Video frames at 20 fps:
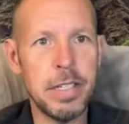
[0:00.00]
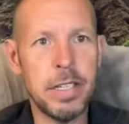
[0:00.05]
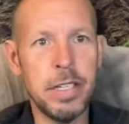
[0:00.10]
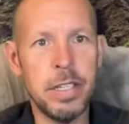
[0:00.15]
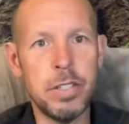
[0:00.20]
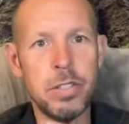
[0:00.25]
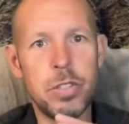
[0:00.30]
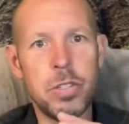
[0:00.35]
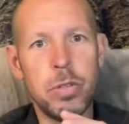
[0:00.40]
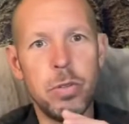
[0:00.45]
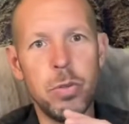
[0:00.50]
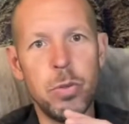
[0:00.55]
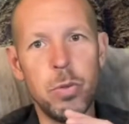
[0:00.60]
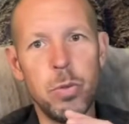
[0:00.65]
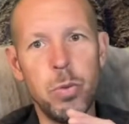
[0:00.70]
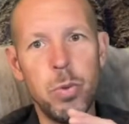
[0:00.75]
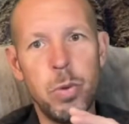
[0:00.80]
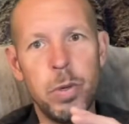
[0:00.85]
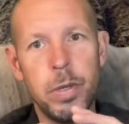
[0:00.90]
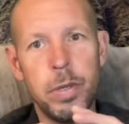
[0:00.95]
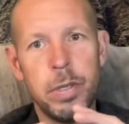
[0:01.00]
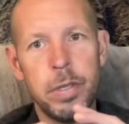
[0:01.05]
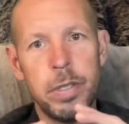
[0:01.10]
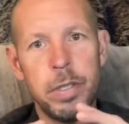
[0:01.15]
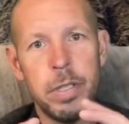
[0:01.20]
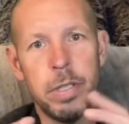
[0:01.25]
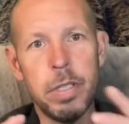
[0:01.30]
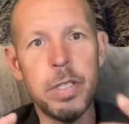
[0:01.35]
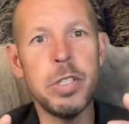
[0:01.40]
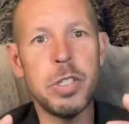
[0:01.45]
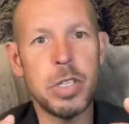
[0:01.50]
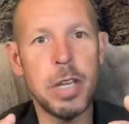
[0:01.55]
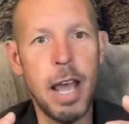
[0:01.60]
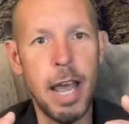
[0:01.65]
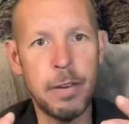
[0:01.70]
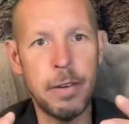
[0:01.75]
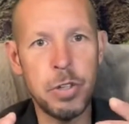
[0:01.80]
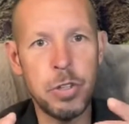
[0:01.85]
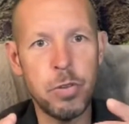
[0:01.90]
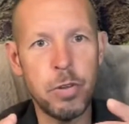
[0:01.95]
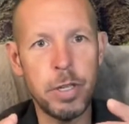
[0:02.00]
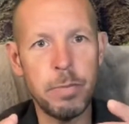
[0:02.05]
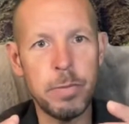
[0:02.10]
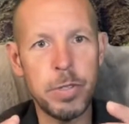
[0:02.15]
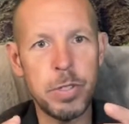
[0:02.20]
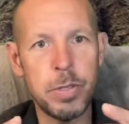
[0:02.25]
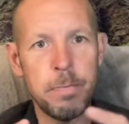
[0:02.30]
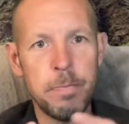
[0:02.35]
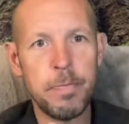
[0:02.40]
into these live streams.